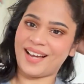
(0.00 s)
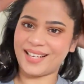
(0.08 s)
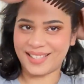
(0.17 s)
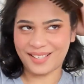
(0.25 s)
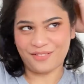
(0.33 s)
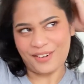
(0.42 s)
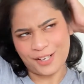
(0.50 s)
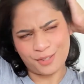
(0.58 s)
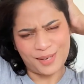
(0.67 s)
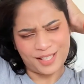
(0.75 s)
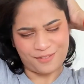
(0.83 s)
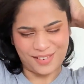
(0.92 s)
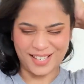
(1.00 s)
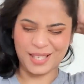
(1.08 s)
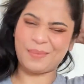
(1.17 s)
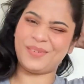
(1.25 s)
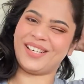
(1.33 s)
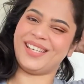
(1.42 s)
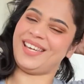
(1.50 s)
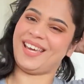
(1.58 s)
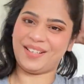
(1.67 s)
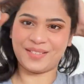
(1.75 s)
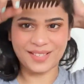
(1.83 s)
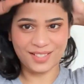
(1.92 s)
I think French braid is very summery
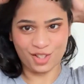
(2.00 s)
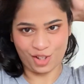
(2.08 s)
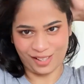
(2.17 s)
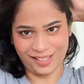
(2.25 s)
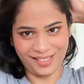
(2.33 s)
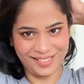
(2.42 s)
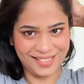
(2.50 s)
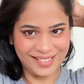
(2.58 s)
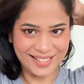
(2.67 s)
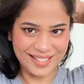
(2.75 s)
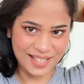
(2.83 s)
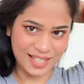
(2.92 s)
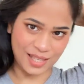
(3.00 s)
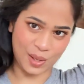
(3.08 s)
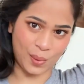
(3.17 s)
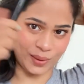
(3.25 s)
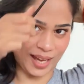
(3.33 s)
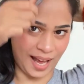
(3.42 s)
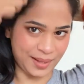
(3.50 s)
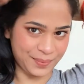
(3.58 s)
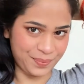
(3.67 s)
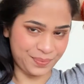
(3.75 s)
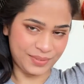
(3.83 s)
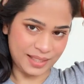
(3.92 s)
and chill. So yeah,
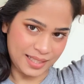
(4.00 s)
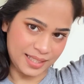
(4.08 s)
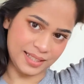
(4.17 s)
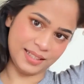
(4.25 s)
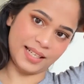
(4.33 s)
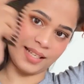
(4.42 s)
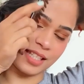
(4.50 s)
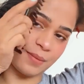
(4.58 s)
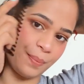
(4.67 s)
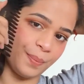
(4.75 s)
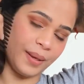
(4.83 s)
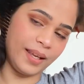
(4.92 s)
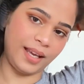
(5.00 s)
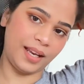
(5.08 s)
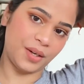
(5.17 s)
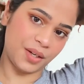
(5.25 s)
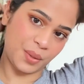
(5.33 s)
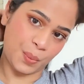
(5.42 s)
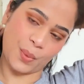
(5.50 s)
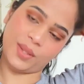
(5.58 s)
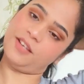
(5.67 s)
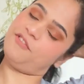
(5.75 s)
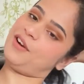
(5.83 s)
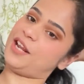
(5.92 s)
let's begin
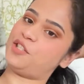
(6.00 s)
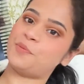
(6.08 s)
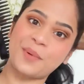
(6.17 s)
with the French